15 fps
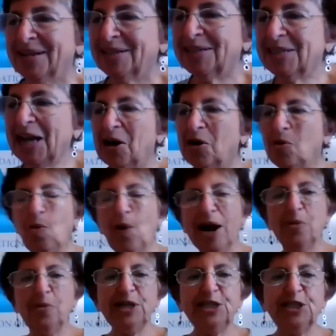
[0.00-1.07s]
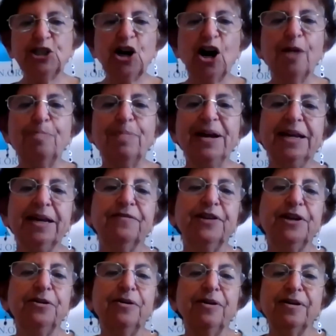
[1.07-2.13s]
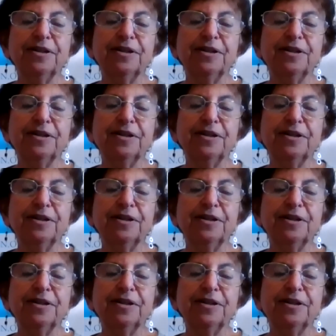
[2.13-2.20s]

So why don't we start by giving you,